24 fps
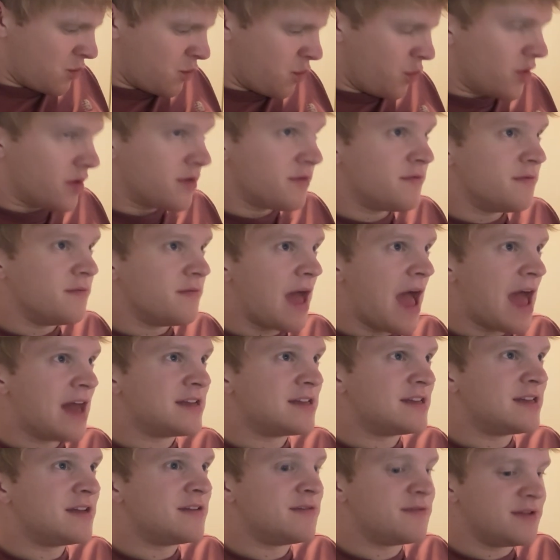one
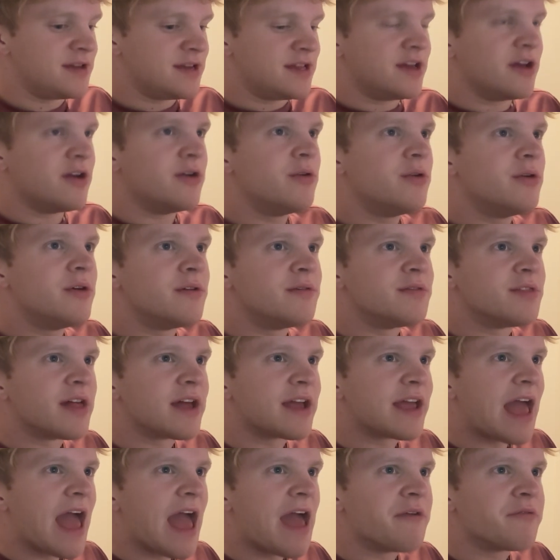edited video of
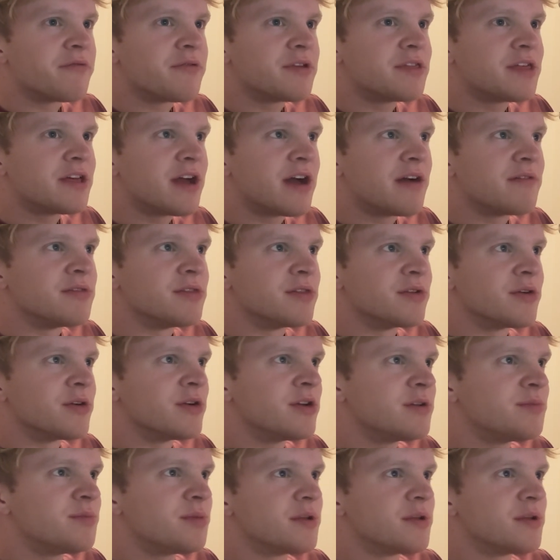like everything I've learned,